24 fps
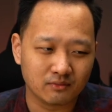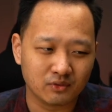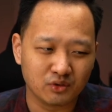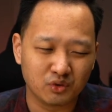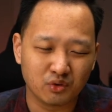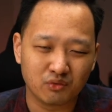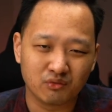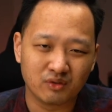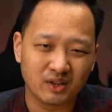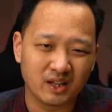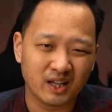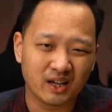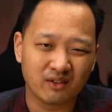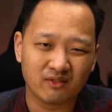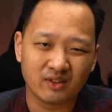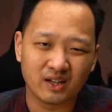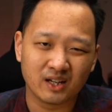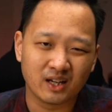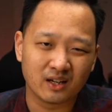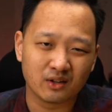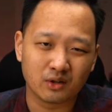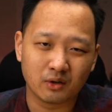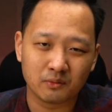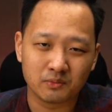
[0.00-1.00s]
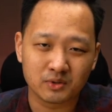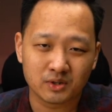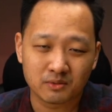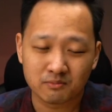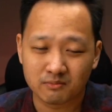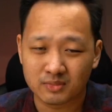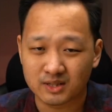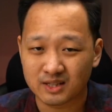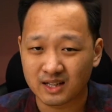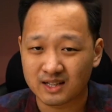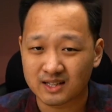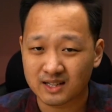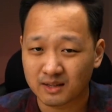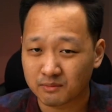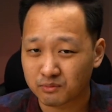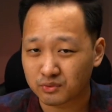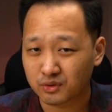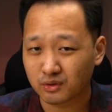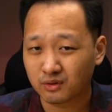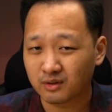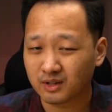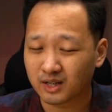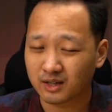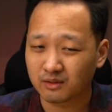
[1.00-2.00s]
you don't really have any other option besides
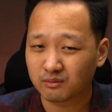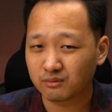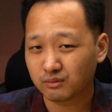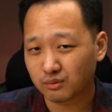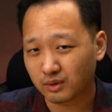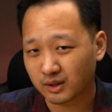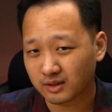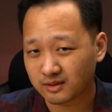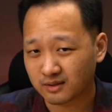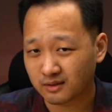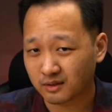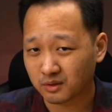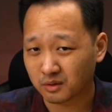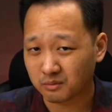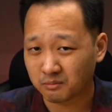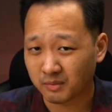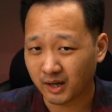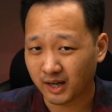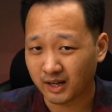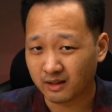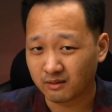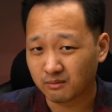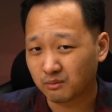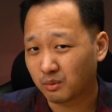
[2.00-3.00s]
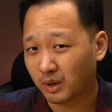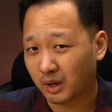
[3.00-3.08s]
Samsung. Like, who else are you going to buy?